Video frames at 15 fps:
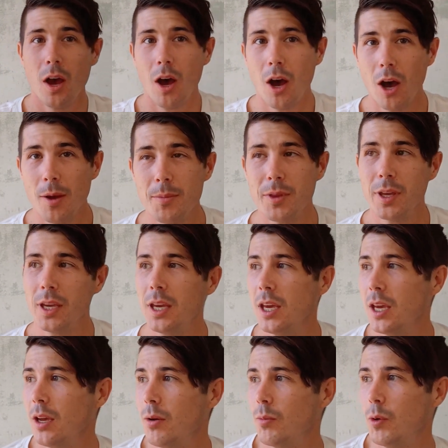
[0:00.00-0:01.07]
I'm
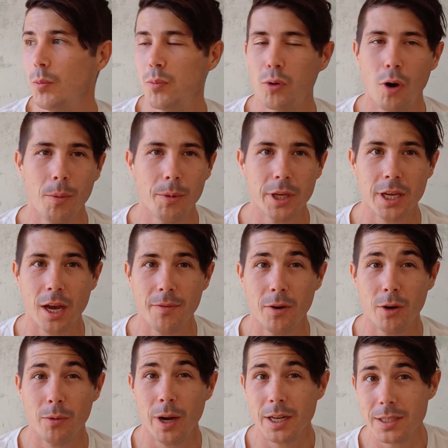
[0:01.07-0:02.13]
thinking we'll probably cover
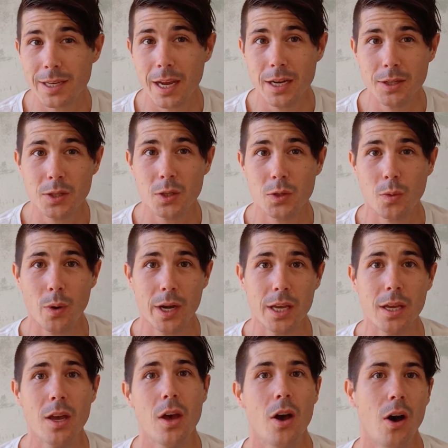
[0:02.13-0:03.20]
around 10 to
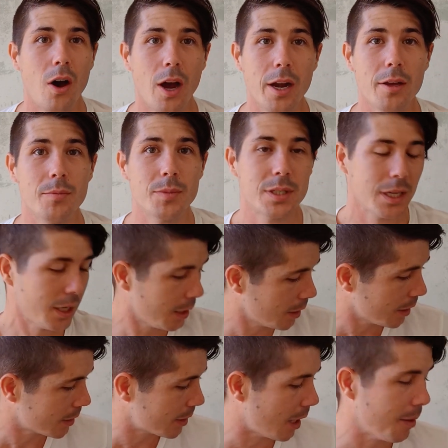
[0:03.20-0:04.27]
20 items in
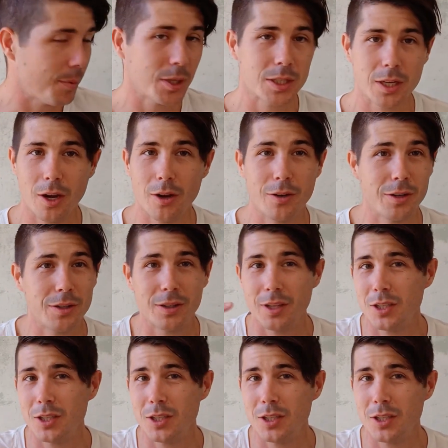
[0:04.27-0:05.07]
this episode.